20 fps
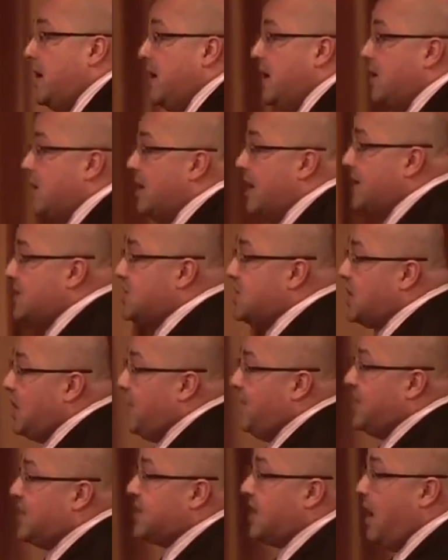internet
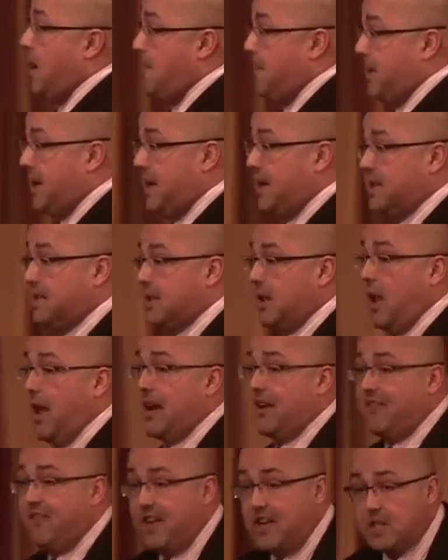service companies
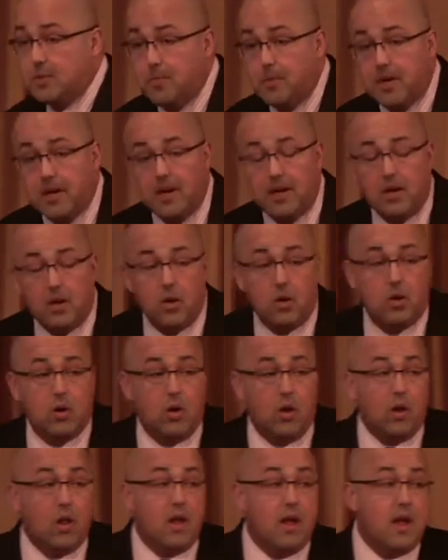like Facebook and
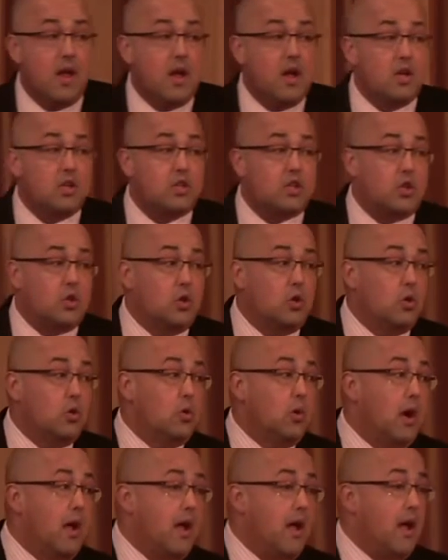Google
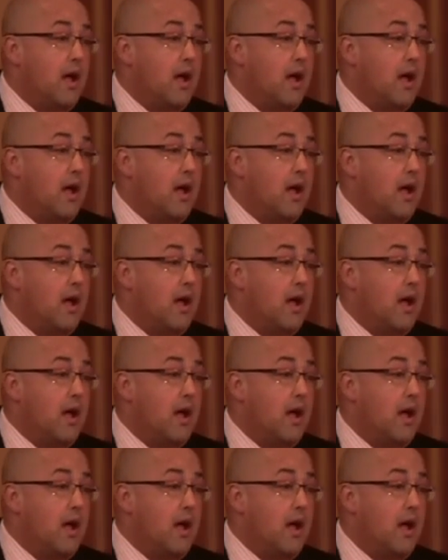to